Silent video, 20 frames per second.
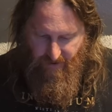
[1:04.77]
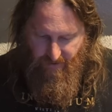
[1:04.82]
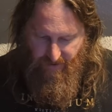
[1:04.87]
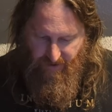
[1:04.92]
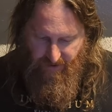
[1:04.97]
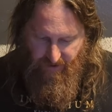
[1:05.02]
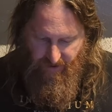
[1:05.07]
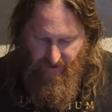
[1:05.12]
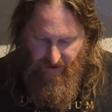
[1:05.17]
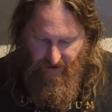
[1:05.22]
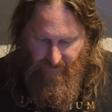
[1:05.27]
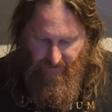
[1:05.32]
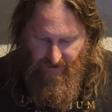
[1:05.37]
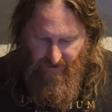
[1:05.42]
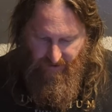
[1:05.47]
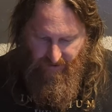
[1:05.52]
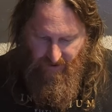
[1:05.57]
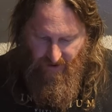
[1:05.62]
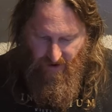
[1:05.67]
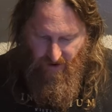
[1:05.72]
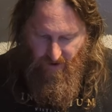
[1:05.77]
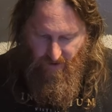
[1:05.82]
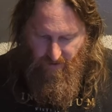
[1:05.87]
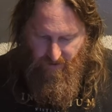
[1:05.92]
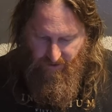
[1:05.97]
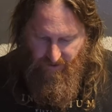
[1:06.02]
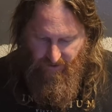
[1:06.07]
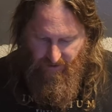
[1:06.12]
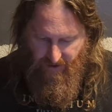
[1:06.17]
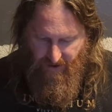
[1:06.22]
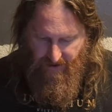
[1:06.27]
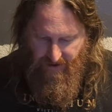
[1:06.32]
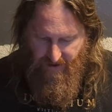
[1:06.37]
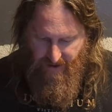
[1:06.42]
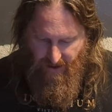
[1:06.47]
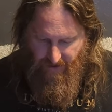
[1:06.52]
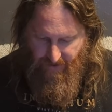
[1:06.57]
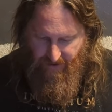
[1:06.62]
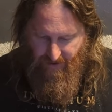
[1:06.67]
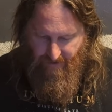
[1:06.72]
The mischievous gnomes said
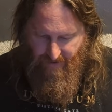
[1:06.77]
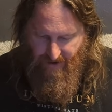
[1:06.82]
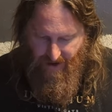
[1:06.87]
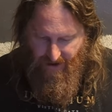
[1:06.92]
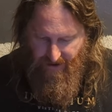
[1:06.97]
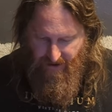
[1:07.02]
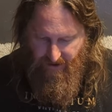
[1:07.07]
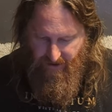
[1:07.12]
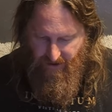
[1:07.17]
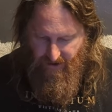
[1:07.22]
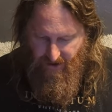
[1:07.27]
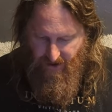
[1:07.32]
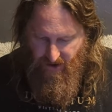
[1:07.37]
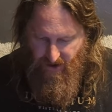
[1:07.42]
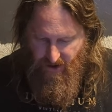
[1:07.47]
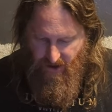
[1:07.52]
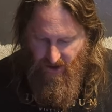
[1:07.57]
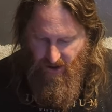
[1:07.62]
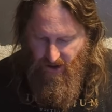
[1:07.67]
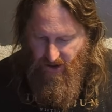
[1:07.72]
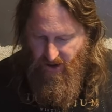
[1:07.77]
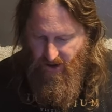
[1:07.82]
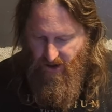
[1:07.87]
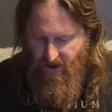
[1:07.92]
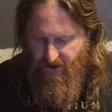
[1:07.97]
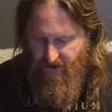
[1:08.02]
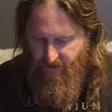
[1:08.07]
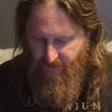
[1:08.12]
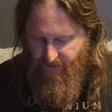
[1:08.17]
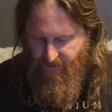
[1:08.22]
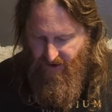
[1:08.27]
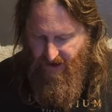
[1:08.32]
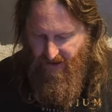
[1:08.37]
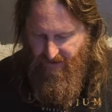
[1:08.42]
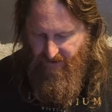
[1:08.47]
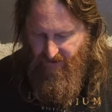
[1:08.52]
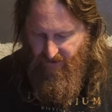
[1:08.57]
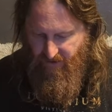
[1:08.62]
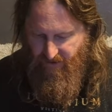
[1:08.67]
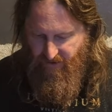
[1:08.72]
nothing about it.
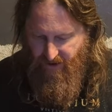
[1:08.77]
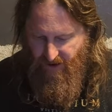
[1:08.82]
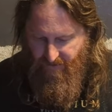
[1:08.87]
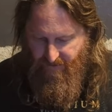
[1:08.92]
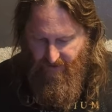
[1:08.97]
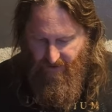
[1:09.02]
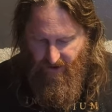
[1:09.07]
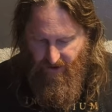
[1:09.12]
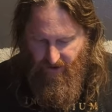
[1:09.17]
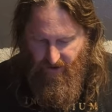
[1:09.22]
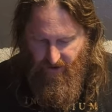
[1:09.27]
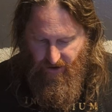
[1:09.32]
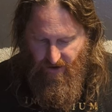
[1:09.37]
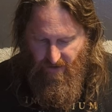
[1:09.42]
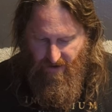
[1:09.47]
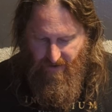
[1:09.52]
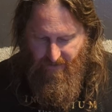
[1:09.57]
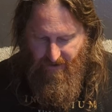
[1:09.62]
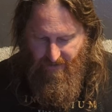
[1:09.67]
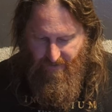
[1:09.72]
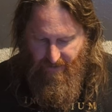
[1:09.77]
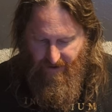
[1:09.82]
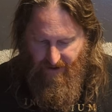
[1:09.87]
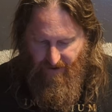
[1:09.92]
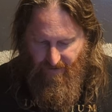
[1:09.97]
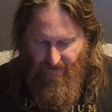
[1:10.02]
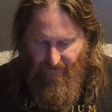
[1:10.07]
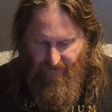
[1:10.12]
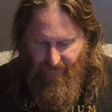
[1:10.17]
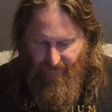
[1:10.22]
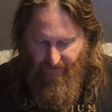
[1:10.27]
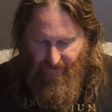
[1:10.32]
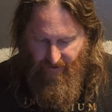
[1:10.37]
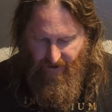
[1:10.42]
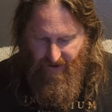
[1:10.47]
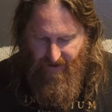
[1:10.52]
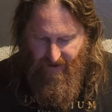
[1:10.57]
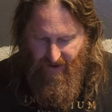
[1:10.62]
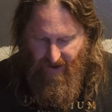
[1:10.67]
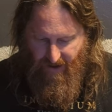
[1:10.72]
Surprised to discover a glowing red beer with
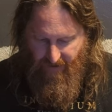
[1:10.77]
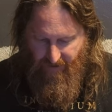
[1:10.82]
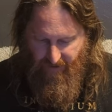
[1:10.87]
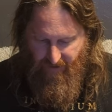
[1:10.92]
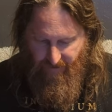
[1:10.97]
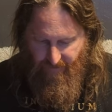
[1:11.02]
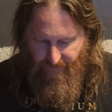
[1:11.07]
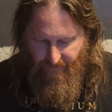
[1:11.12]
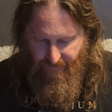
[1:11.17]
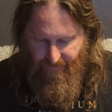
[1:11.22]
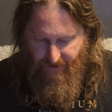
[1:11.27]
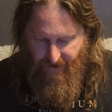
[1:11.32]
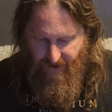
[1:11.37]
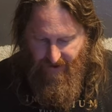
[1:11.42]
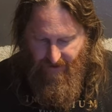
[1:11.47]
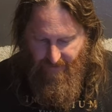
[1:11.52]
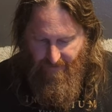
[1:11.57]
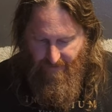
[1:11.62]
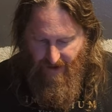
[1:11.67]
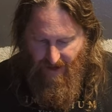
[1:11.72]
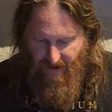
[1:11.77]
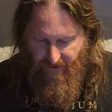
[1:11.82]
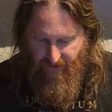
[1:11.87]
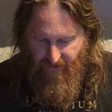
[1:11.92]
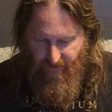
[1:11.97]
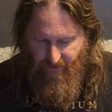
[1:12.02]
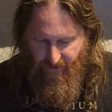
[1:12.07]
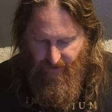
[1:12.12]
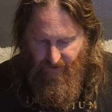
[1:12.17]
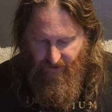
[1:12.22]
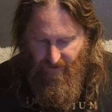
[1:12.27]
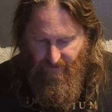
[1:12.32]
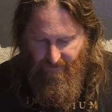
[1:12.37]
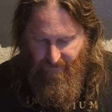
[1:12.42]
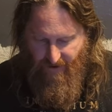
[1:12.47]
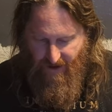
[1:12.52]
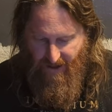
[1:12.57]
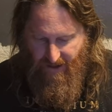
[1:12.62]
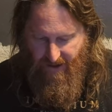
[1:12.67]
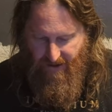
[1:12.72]
fruity taste. The master brewer
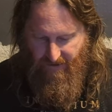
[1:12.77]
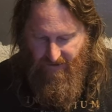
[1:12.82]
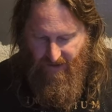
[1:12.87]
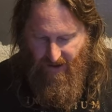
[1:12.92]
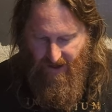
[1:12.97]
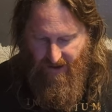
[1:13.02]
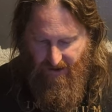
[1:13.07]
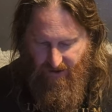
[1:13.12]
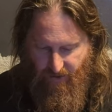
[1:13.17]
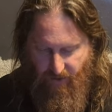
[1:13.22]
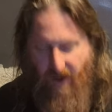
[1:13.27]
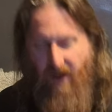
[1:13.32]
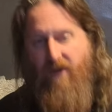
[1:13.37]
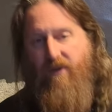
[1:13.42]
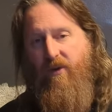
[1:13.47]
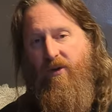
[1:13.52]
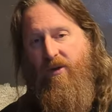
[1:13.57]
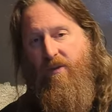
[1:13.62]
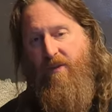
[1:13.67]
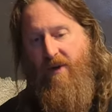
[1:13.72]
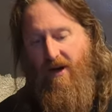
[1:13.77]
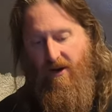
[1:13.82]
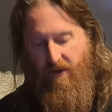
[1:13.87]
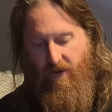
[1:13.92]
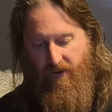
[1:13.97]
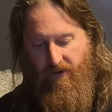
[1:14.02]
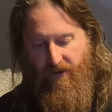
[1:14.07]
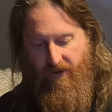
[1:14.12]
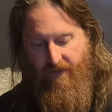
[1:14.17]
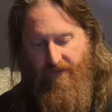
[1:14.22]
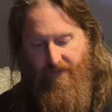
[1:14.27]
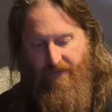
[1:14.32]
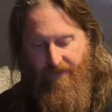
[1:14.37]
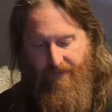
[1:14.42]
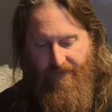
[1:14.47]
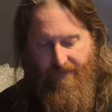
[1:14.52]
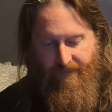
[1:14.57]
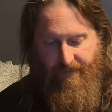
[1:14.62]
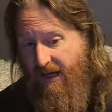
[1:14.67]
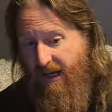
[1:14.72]
finally decided to transfer it to barrels.
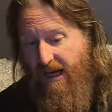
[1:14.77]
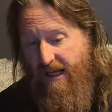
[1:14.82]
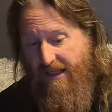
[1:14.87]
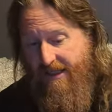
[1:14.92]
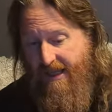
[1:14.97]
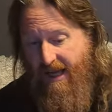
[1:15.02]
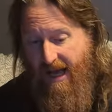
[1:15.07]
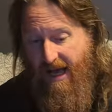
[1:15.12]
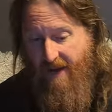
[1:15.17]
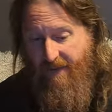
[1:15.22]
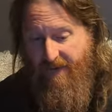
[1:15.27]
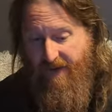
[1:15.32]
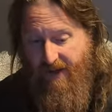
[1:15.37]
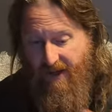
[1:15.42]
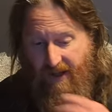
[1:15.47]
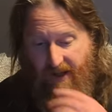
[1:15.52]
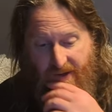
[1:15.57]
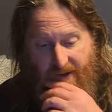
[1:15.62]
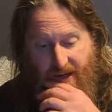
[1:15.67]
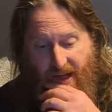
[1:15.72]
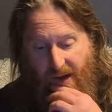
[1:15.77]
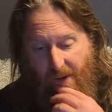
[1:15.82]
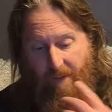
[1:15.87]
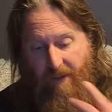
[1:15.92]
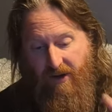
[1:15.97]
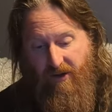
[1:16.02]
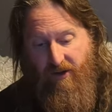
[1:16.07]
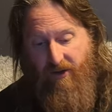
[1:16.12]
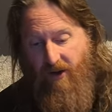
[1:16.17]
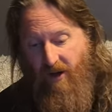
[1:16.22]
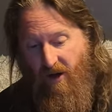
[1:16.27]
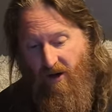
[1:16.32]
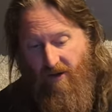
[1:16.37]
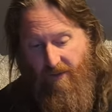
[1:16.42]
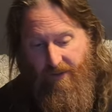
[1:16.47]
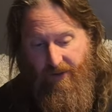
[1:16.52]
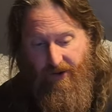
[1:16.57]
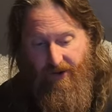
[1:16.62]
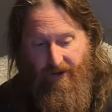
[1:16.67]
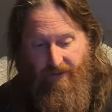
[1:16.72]
Untapped, it's got a much longer
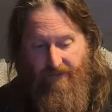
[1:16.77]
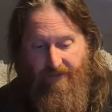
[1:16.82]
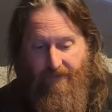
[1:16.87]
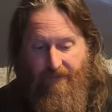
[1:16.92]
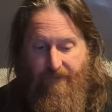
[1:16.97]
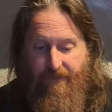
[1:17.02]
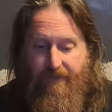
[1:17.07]
blurb.